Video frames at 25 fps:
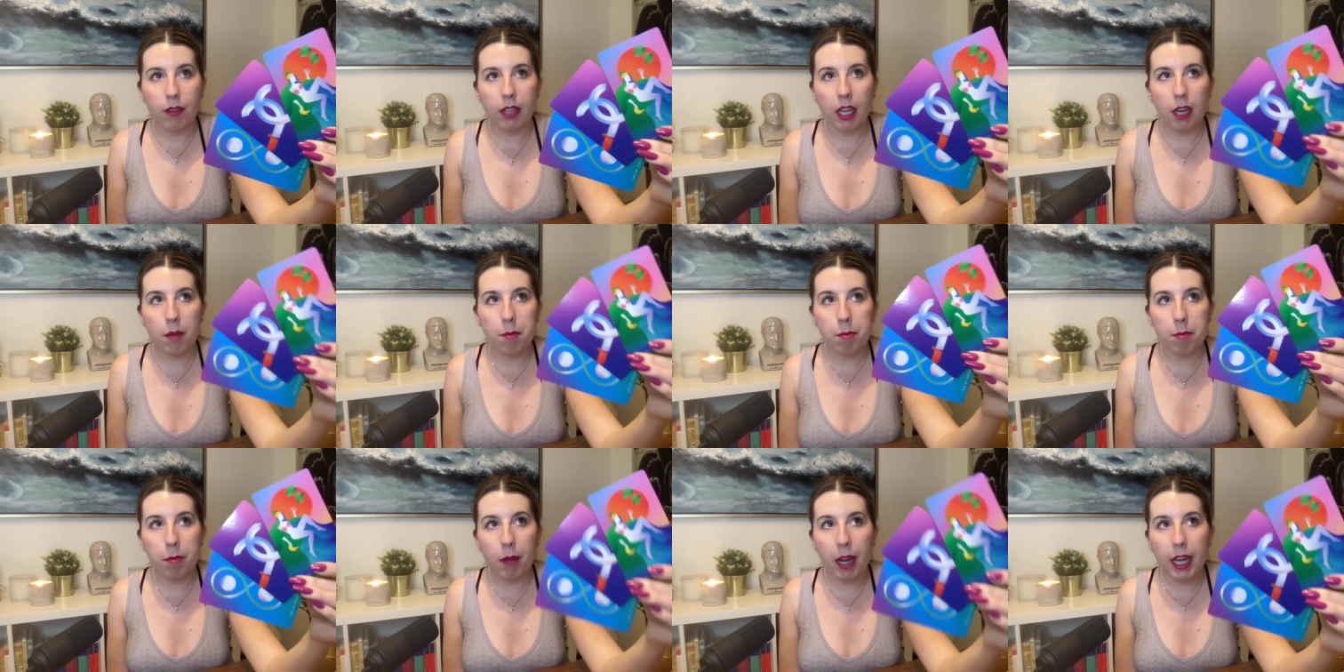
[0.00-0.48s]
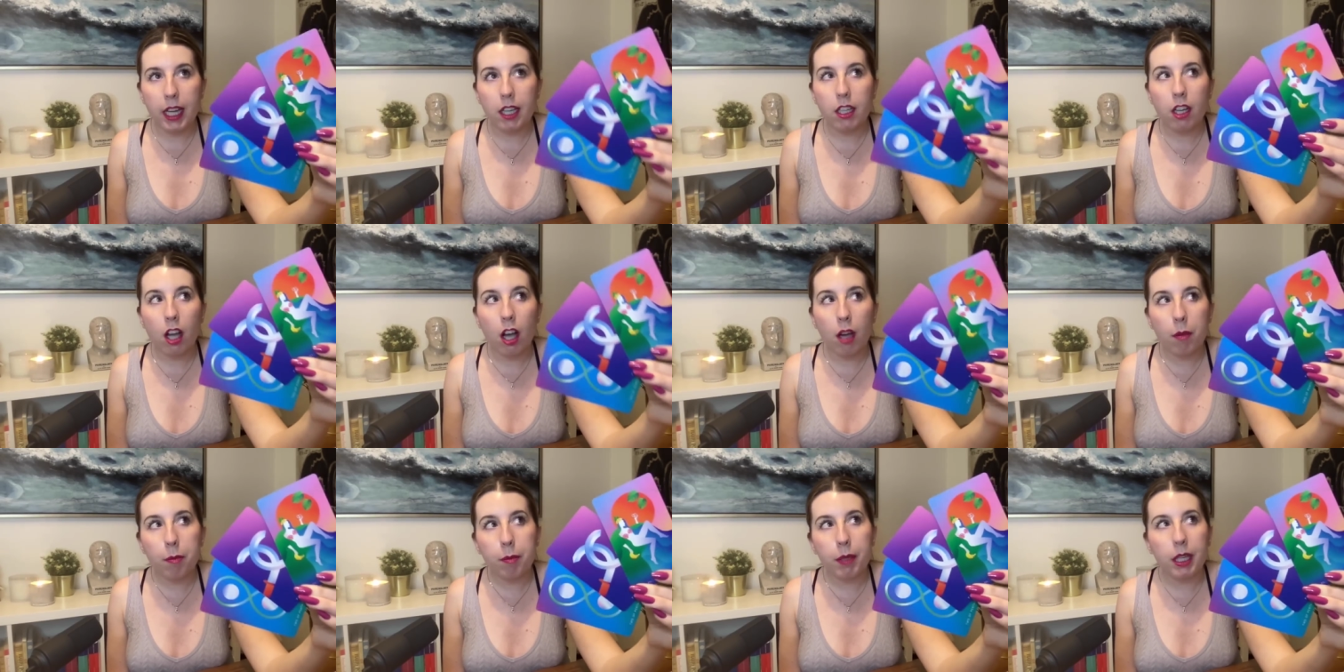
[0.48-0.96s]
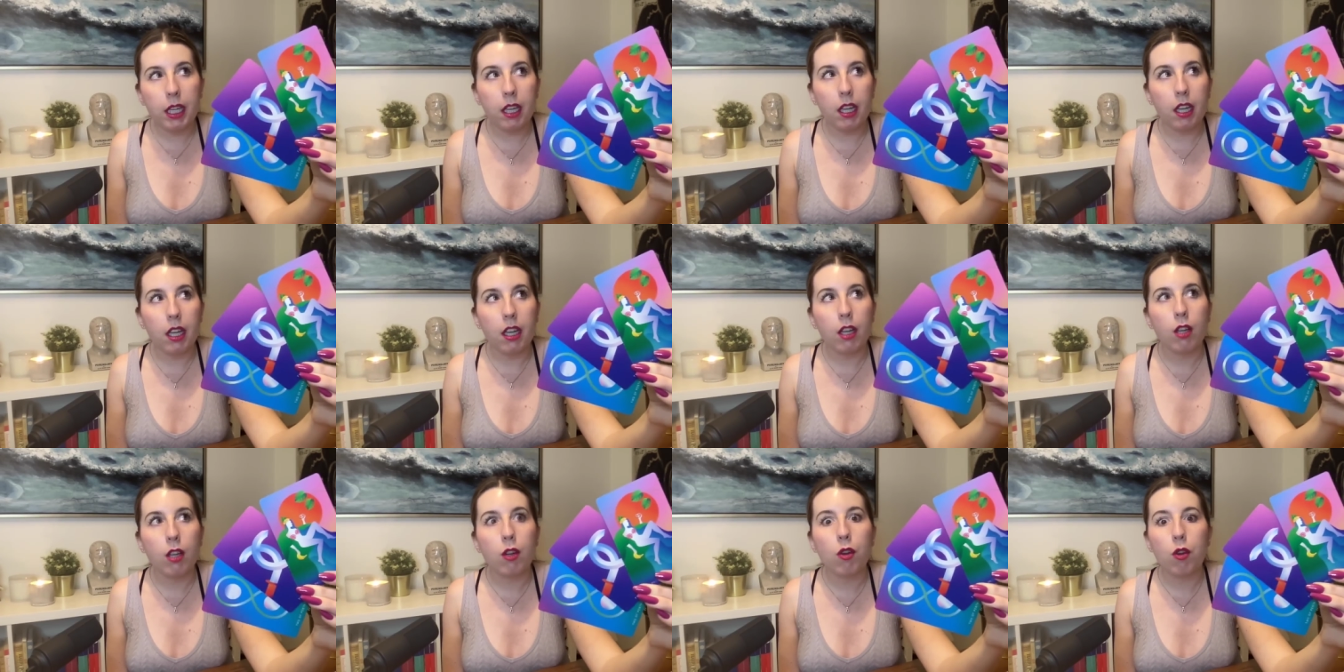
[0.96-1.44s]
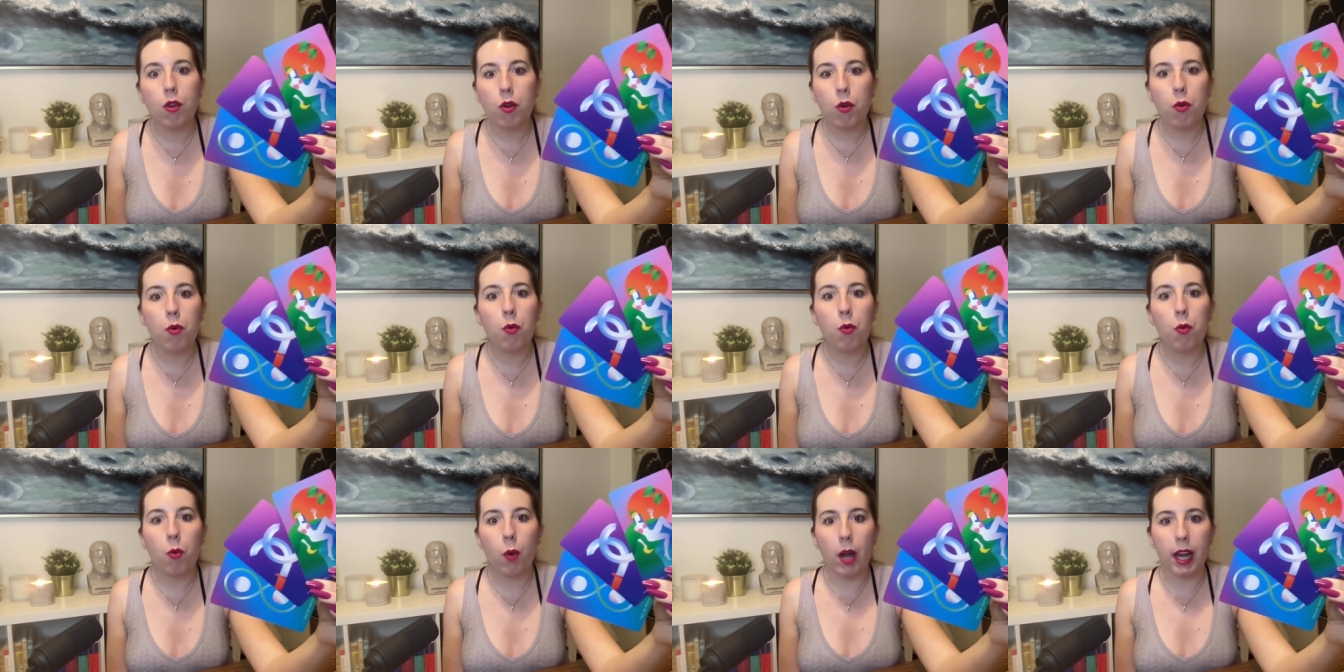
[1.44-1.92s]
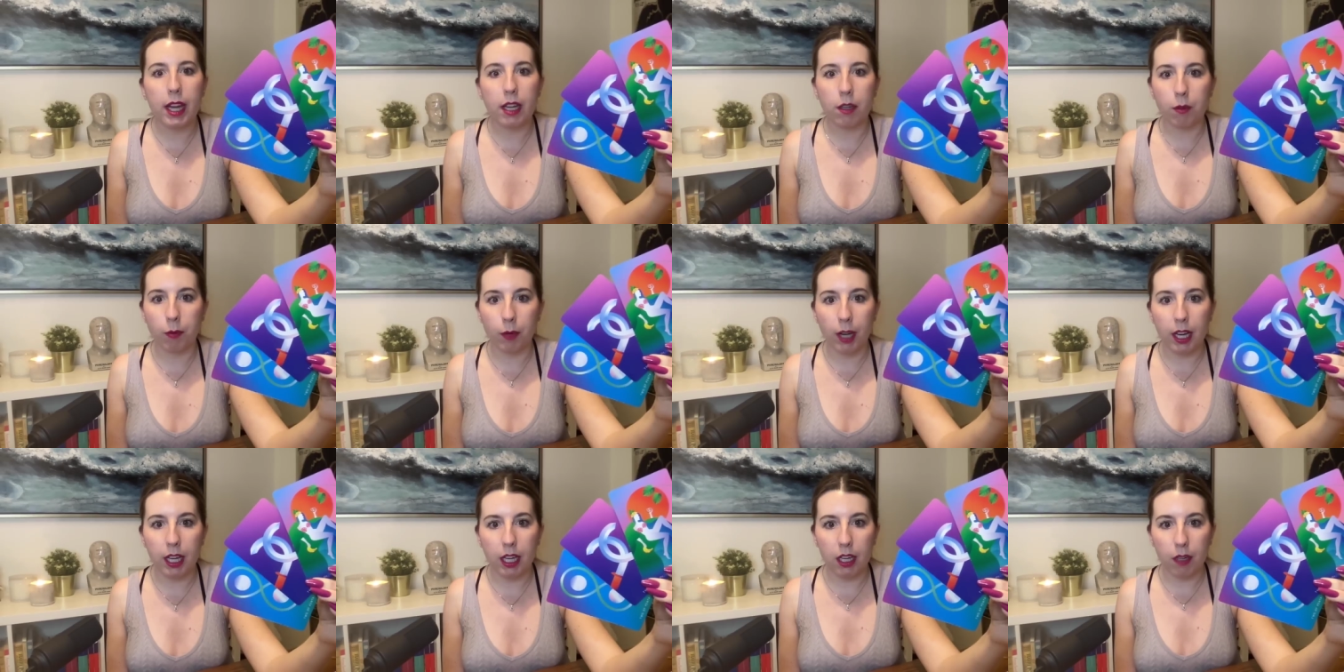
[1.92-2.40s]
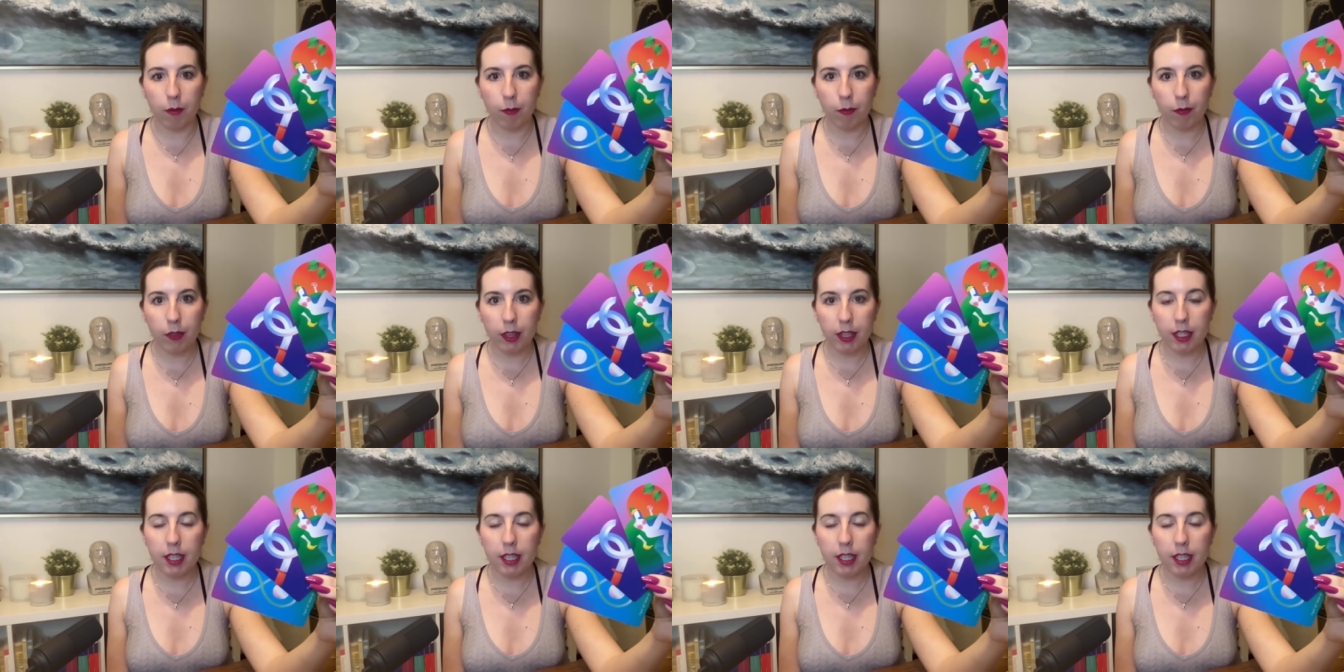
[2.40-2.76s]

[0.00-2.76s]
they might not be quite ready